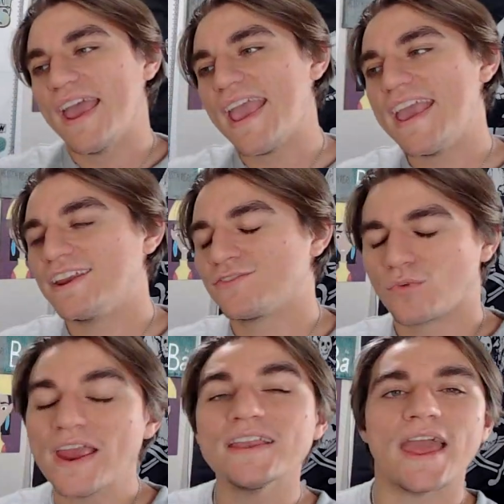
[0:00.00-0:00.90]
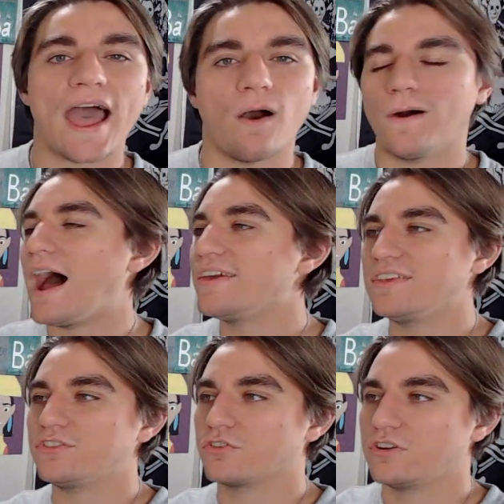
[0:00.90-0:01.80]
And right now, I
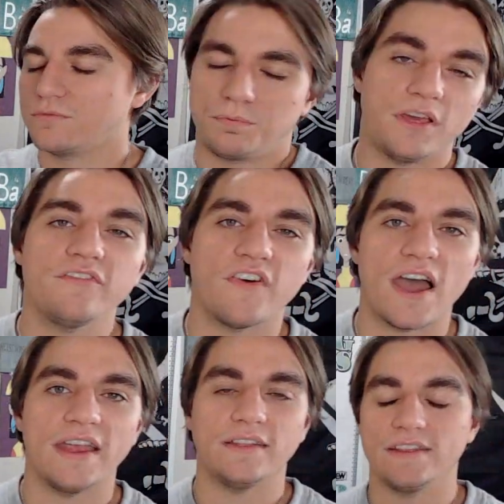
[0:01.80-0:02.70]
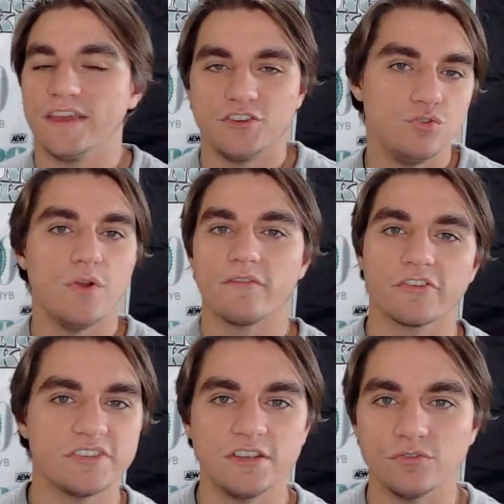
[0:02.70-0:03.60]
think they're going to play fine like they do
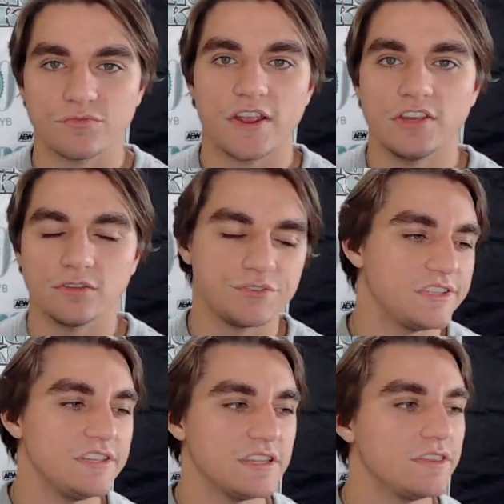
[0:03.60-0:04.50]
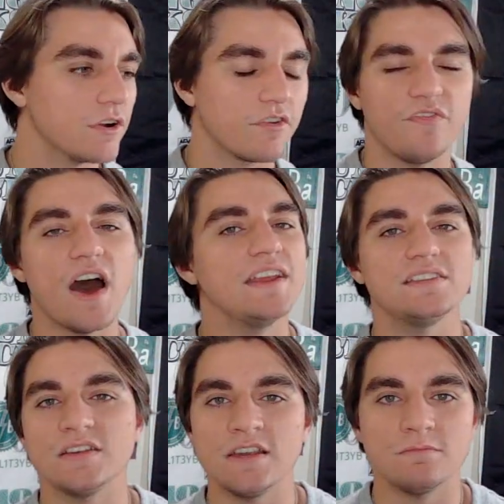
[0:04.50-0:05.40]
every single regular season. They're a fine
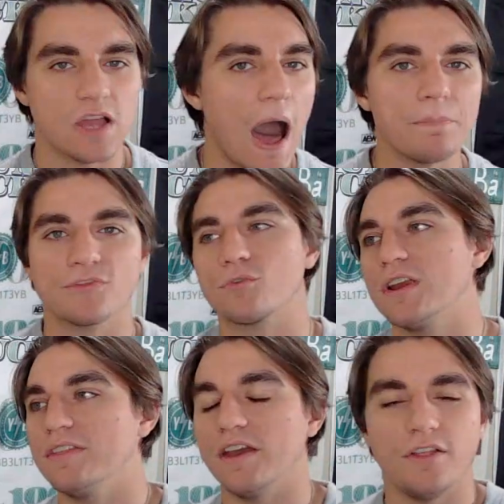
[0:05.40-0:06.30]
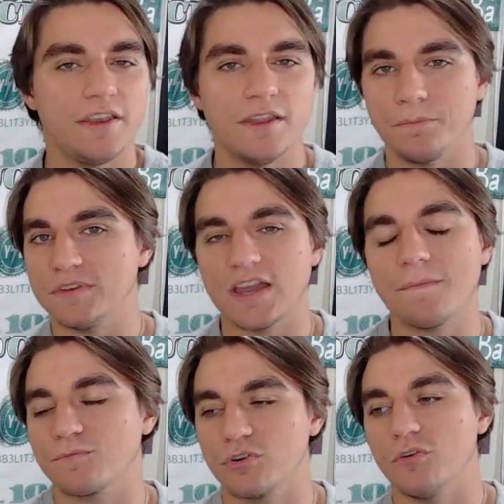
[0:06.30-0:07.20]
team, top three. They'll end up in
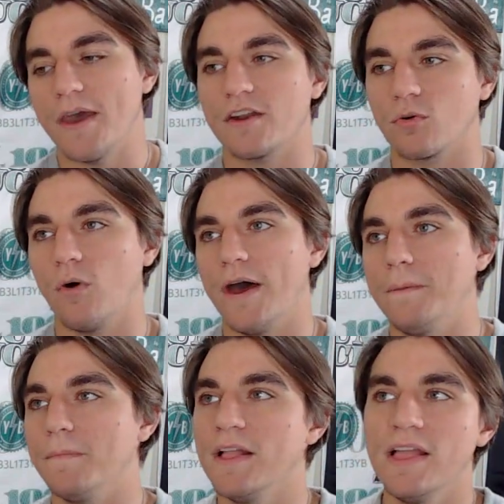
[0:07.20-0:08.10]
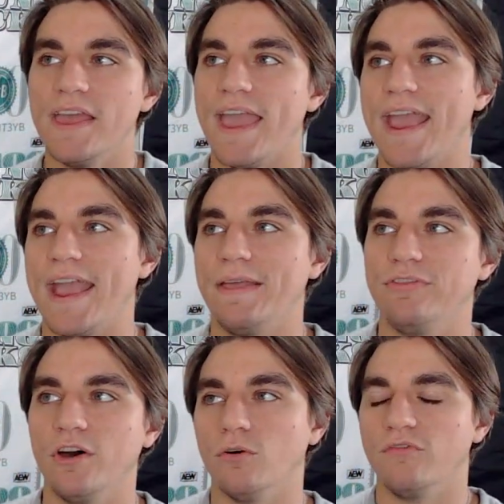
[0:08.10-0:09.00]
top three no matter what. And
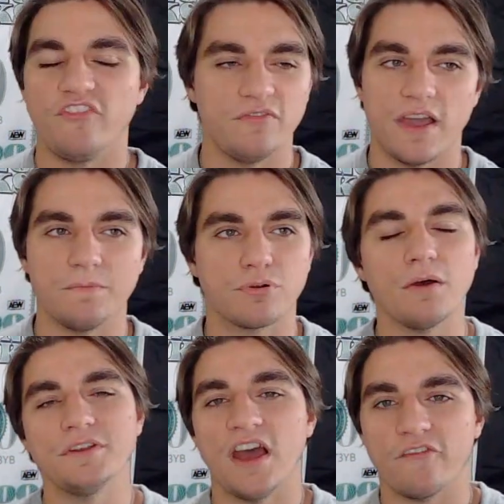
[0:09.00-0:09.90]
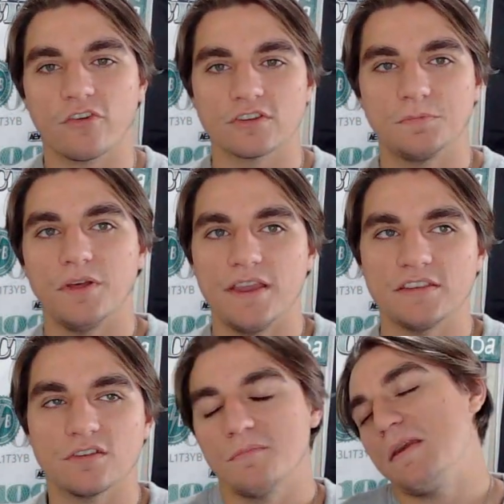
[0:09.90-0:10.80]
they'll probably not first
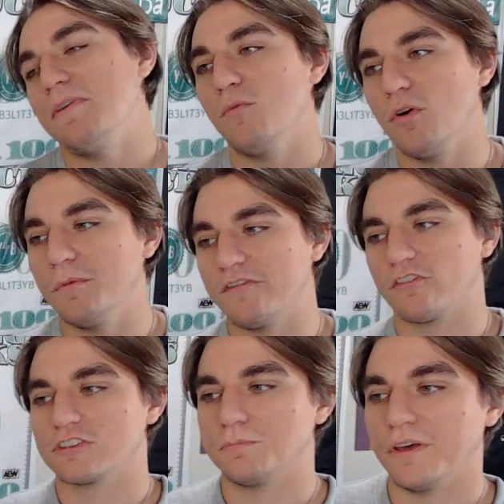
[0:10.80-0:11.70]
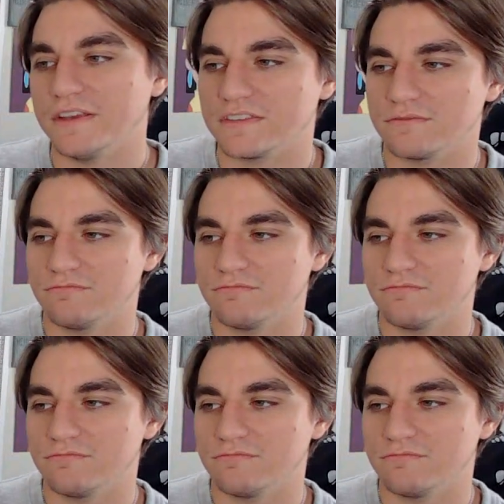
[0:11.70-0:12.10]
place, or maybe it will be first place.